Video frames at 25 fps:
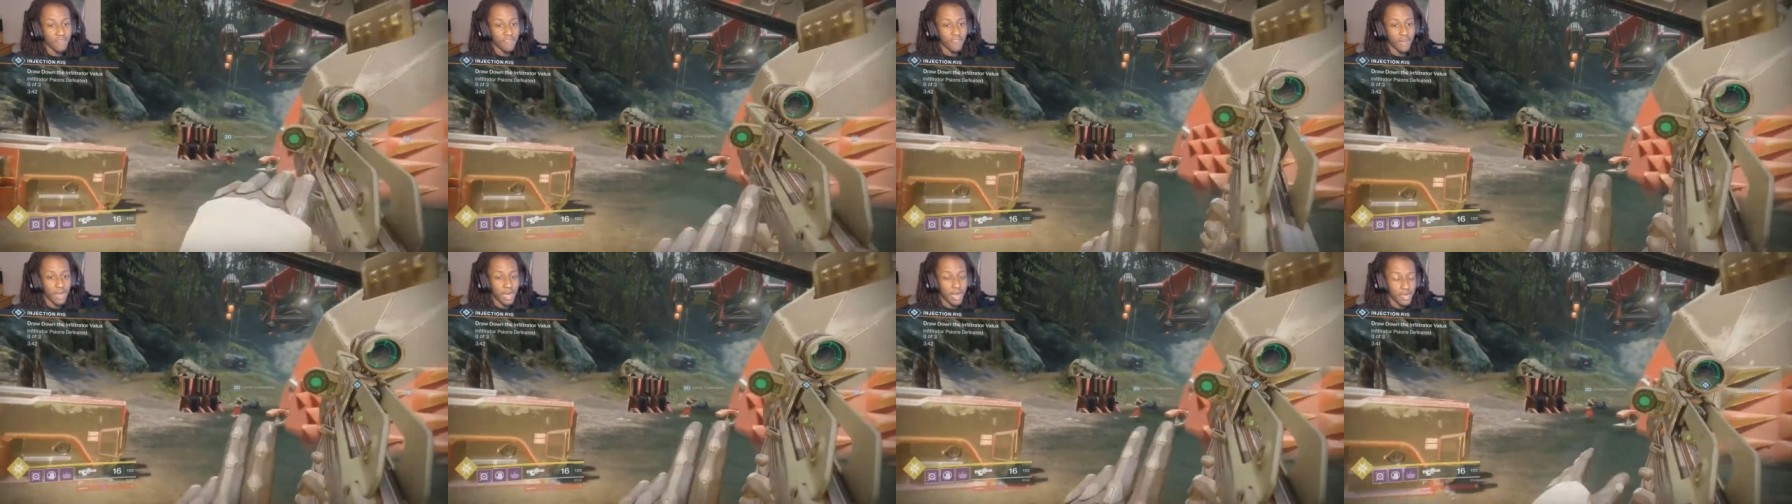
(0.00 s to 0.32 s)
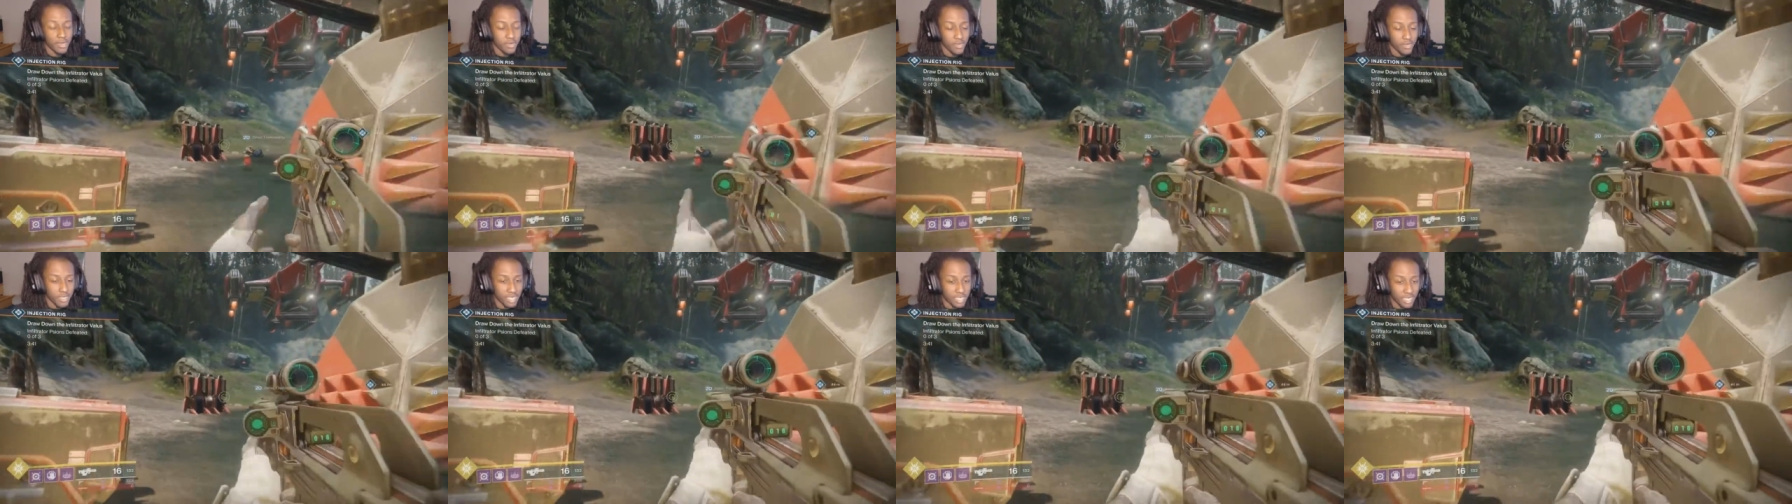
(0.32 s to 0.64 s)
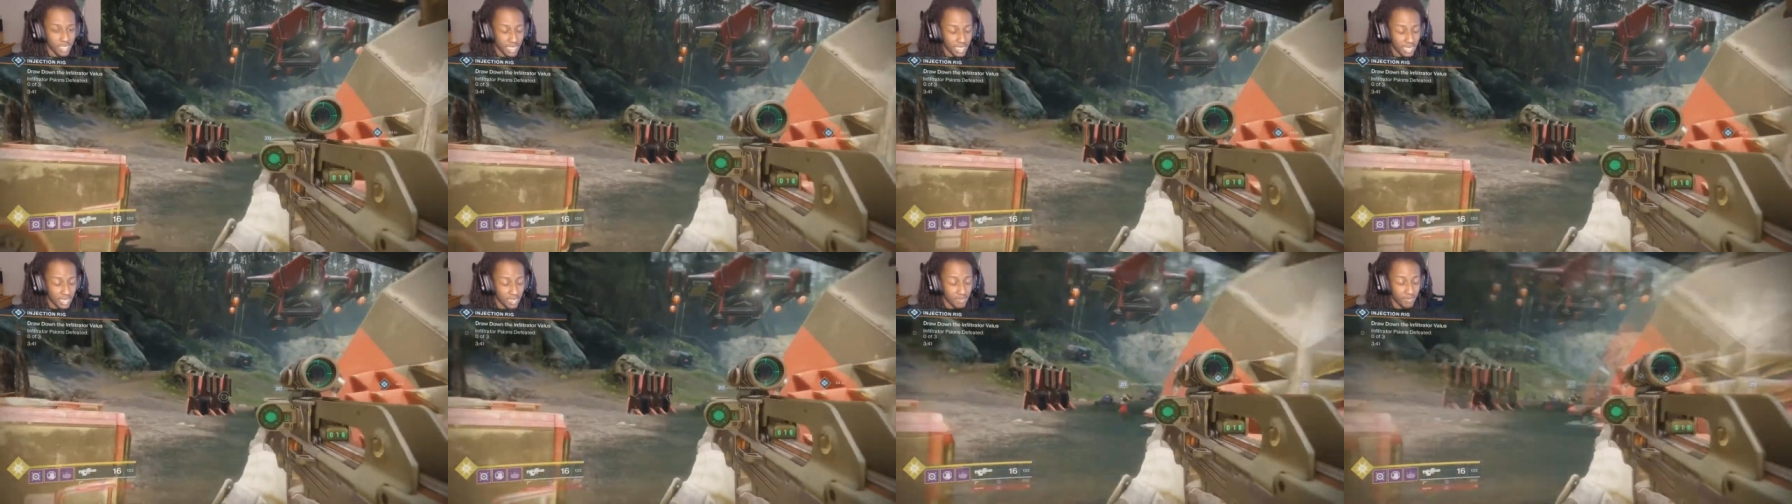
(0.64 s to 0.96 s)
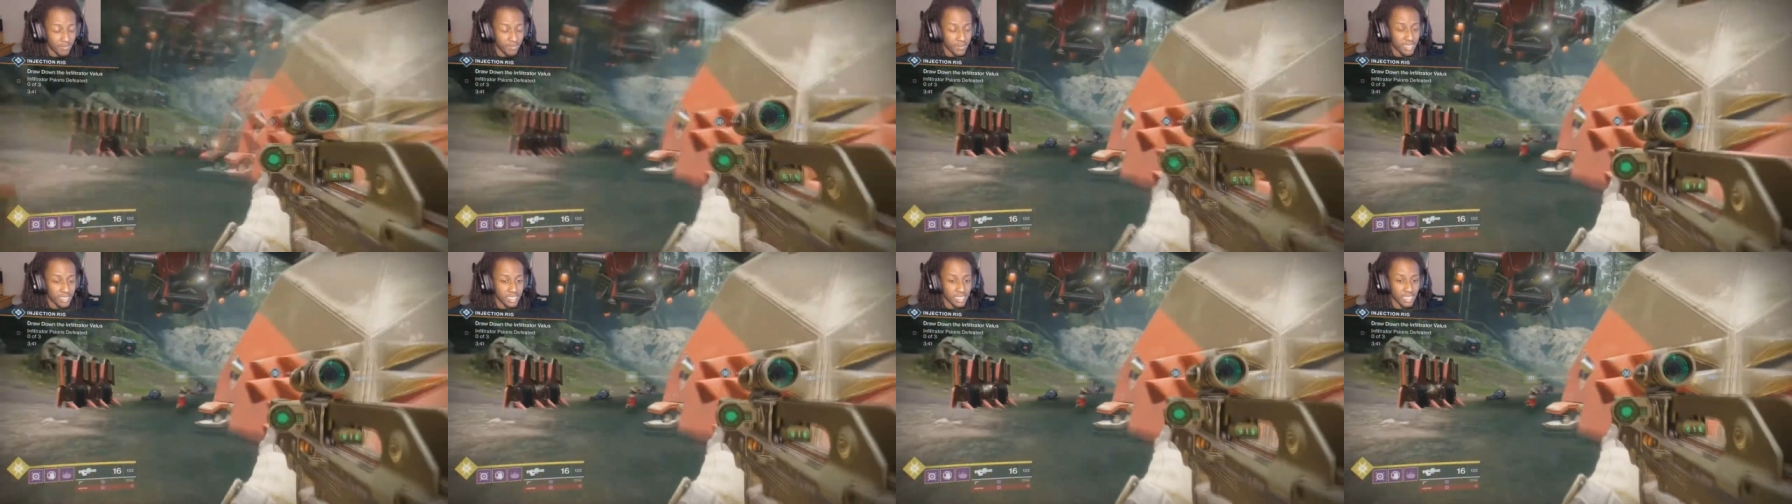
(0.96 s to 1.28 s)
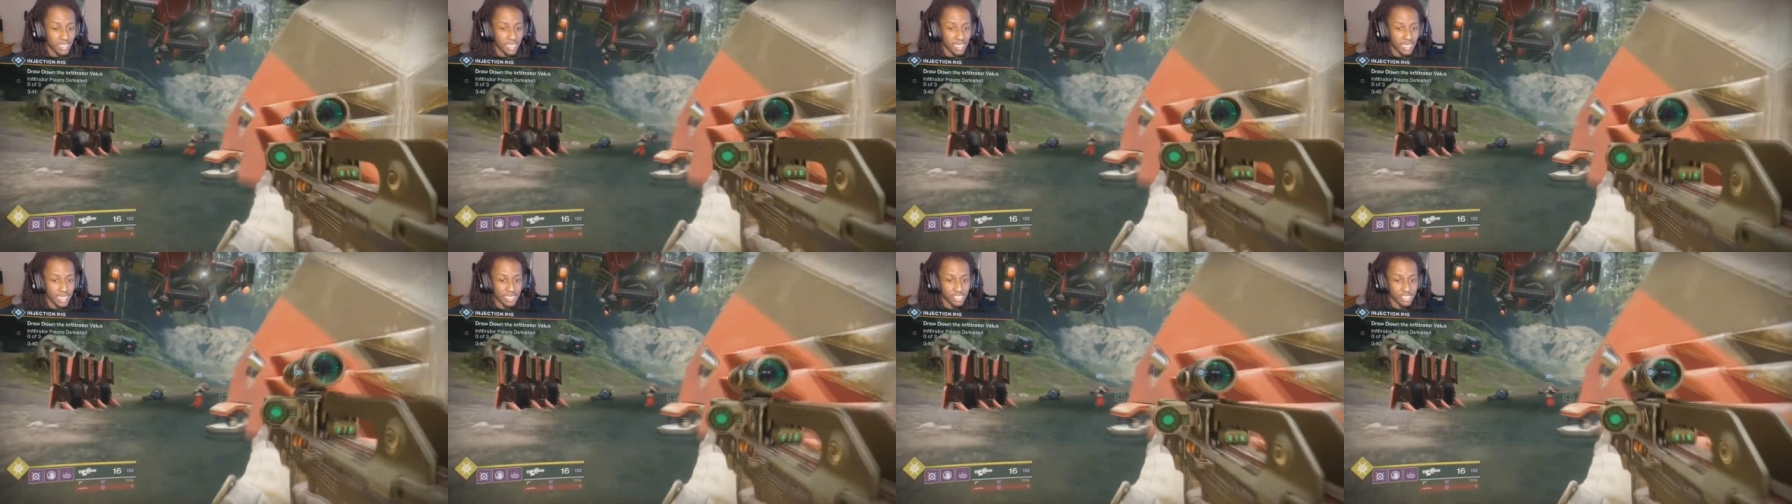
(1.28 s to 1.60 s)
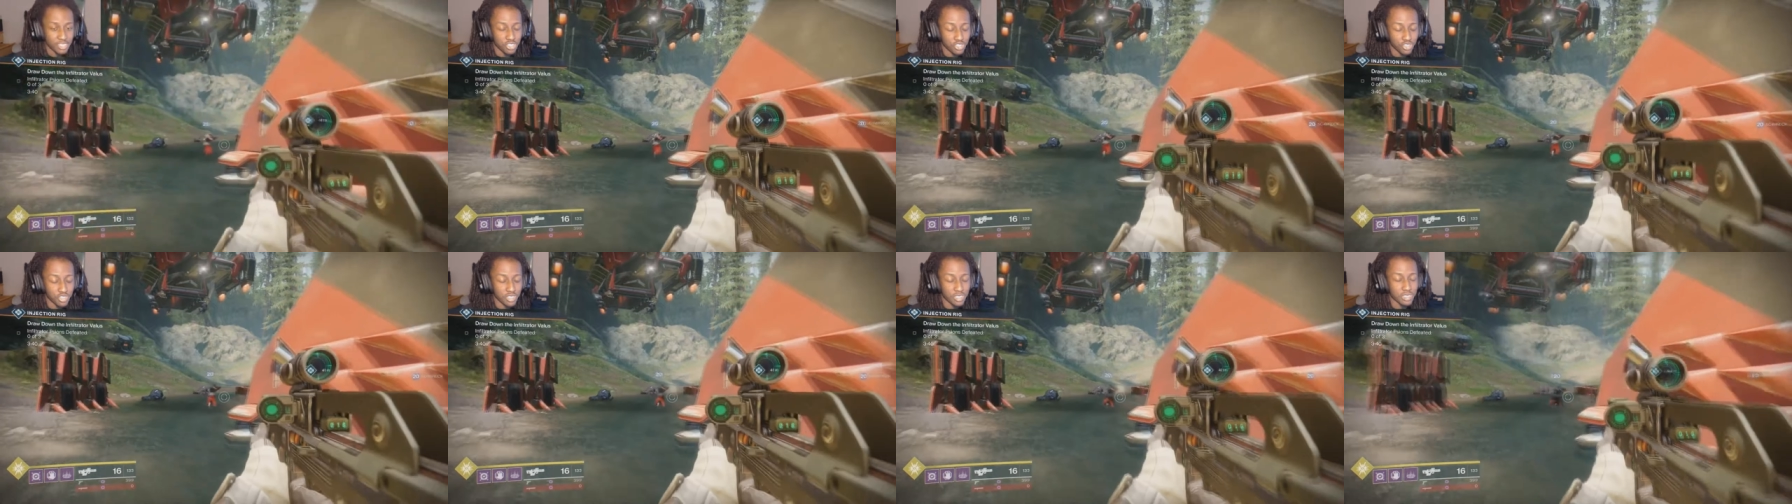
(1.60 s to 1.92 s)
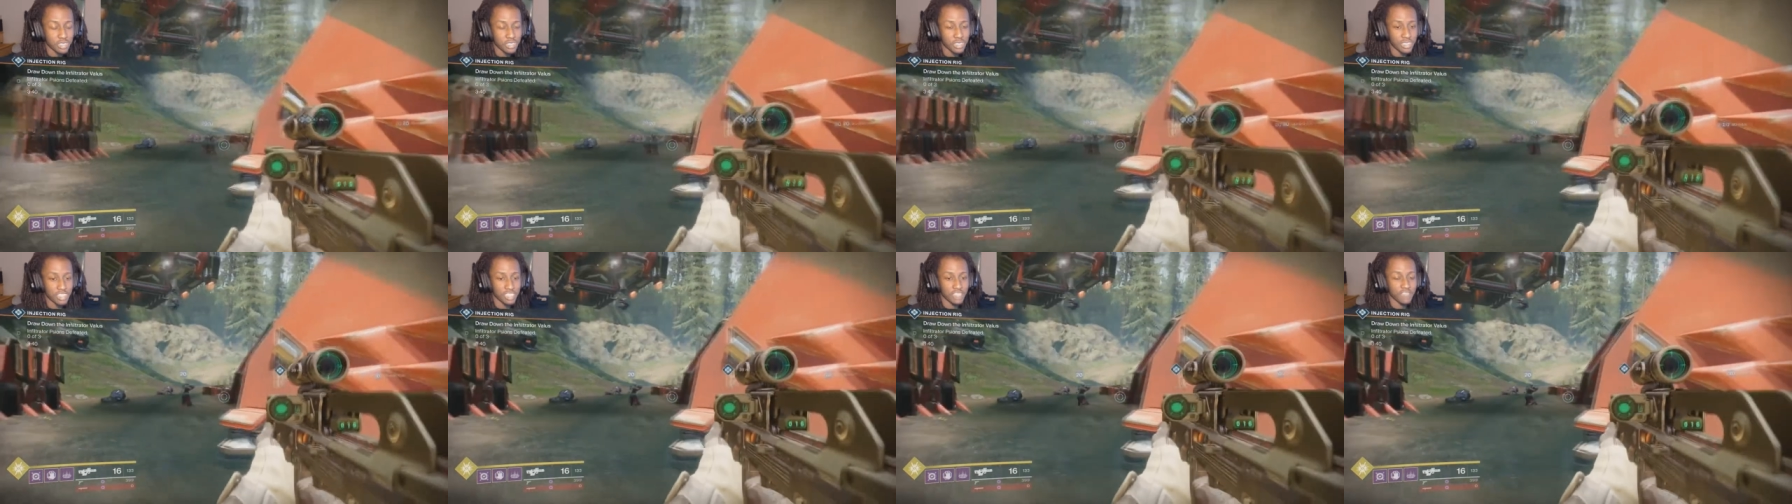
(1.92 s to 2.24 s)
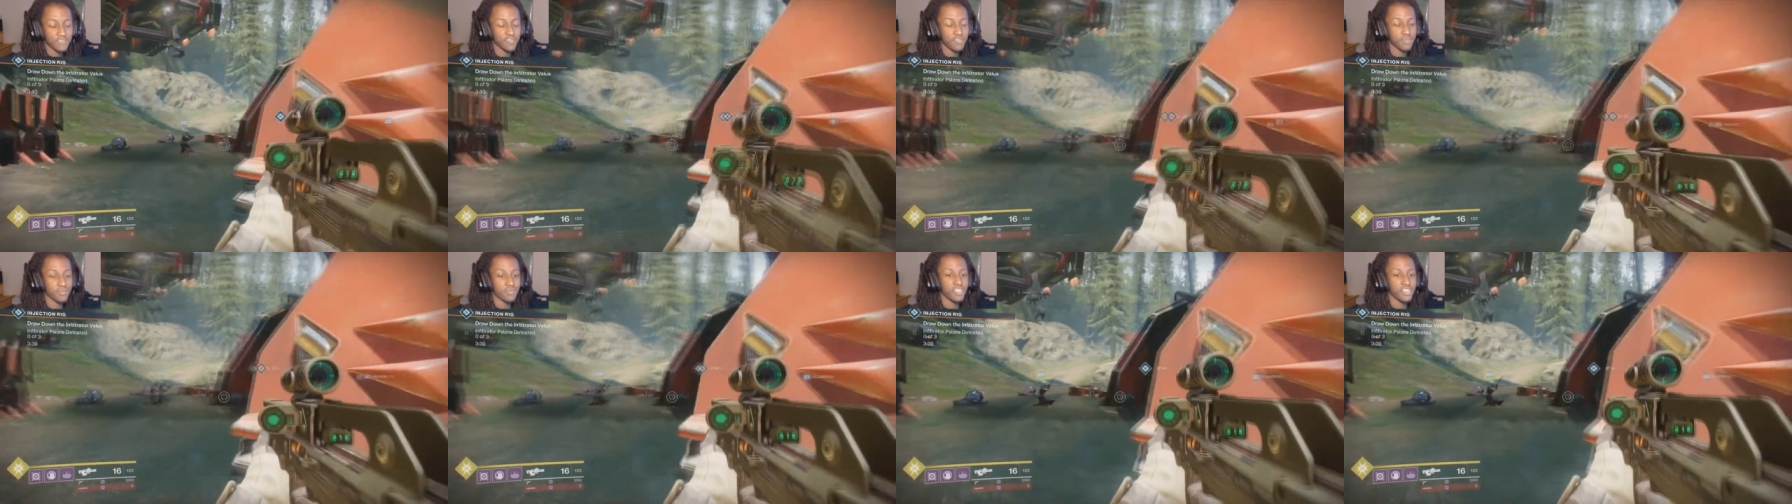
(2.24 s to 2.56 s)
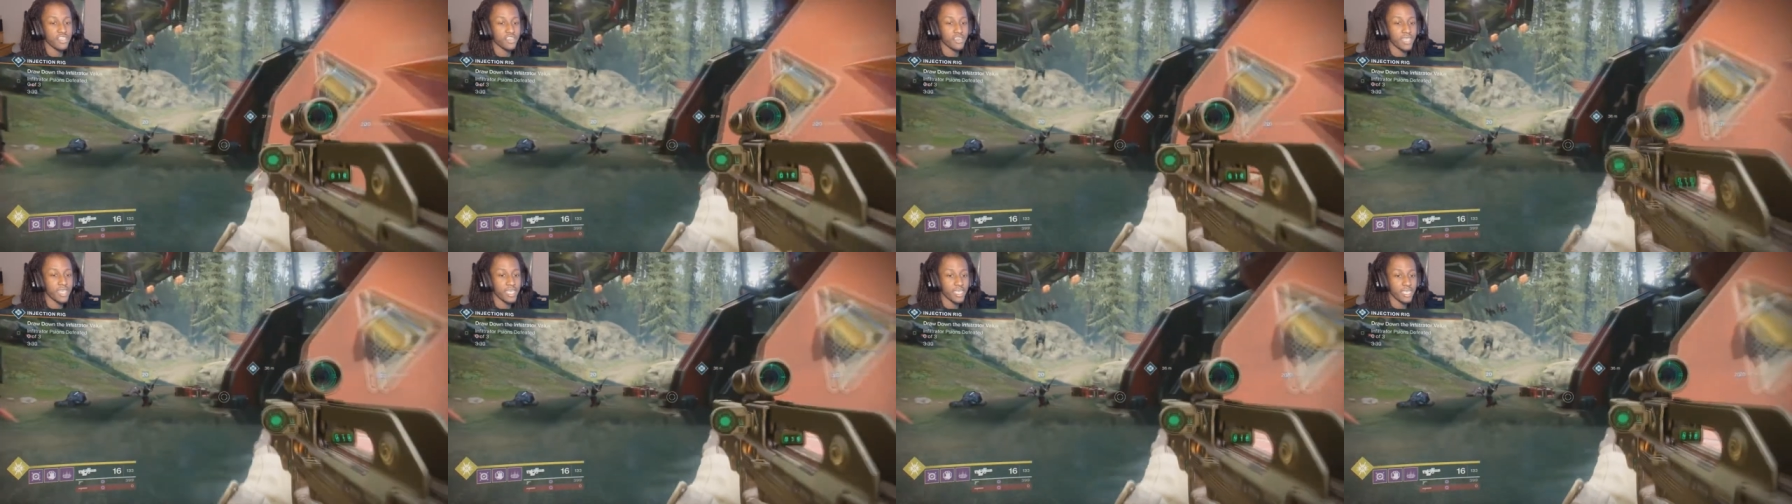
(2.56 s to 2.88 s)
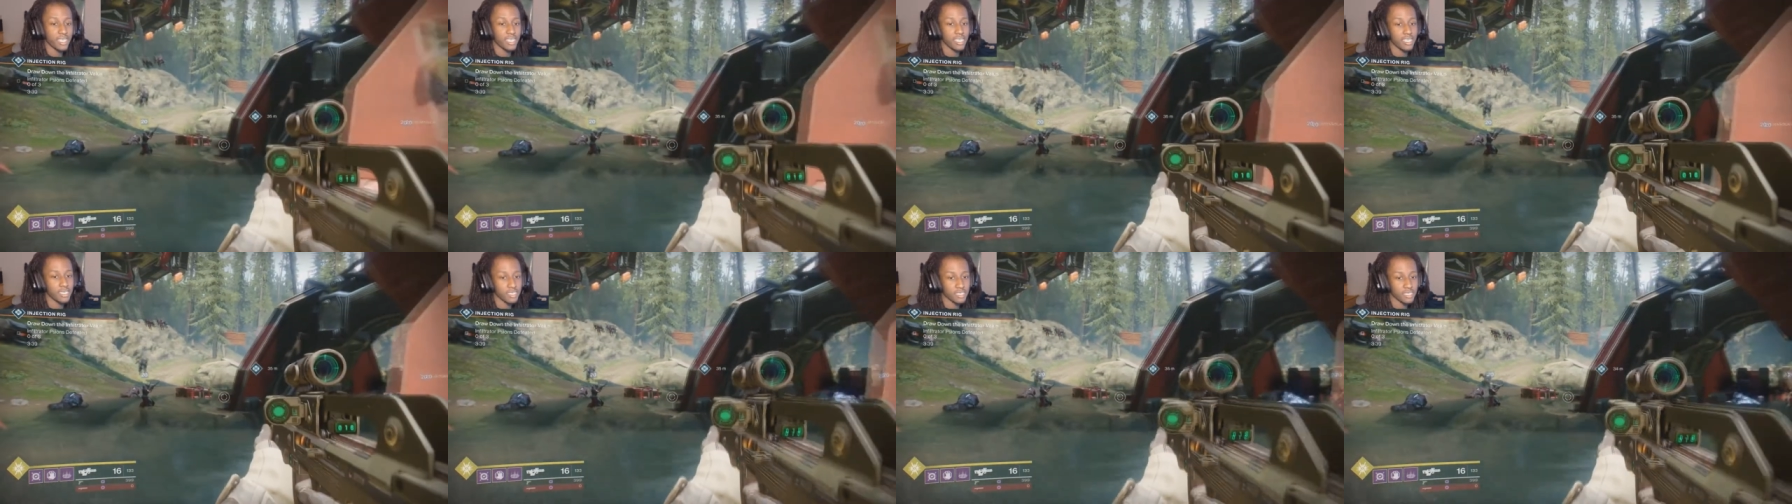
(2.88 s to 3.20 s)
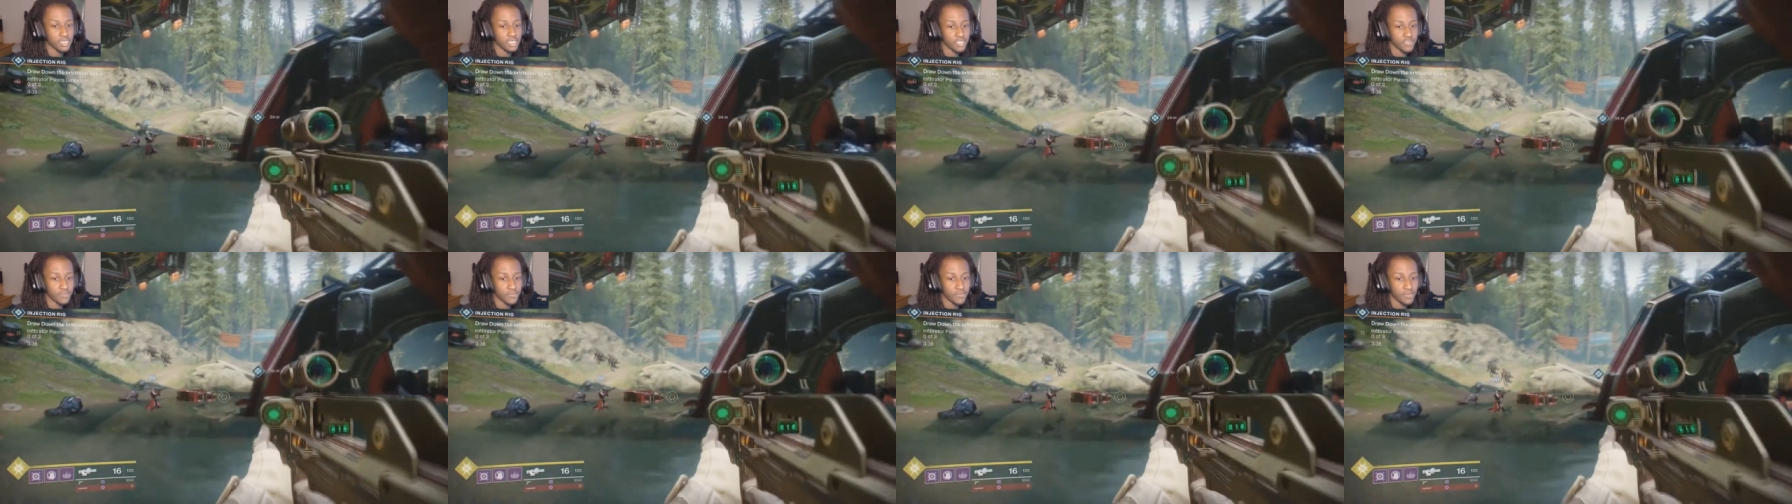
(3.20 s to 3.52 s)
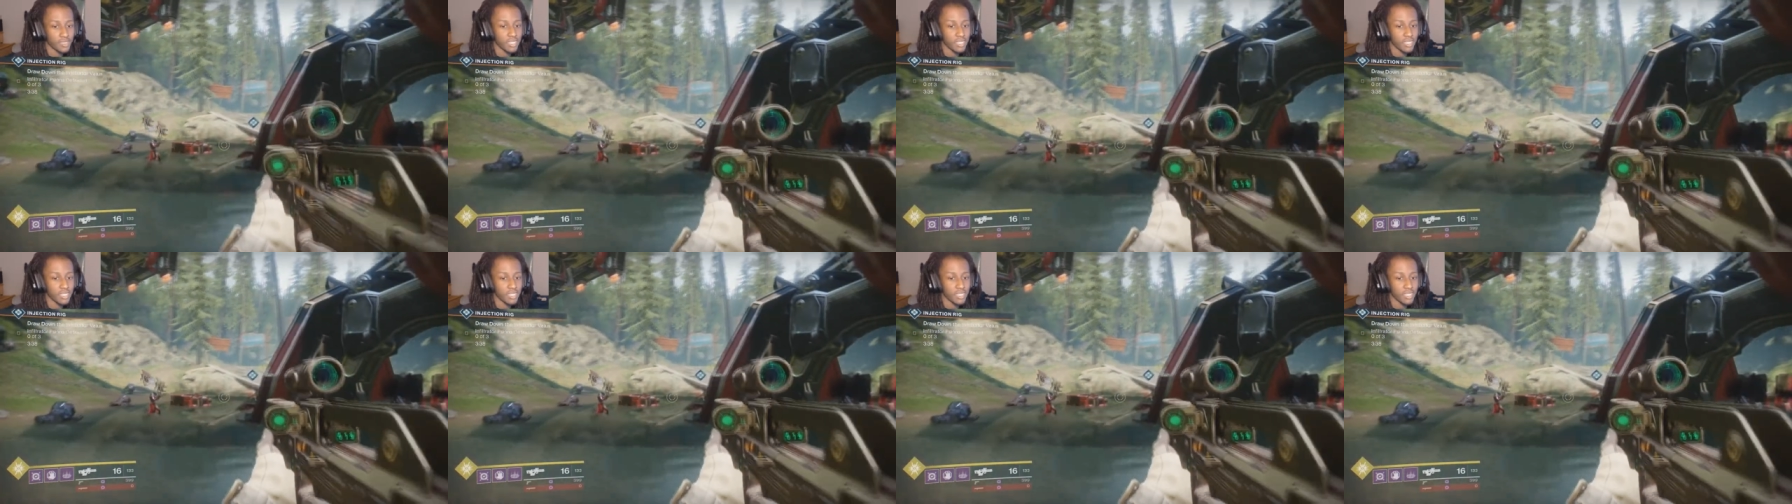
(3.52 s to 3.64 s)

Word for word: firing and emitting electricity from their hands.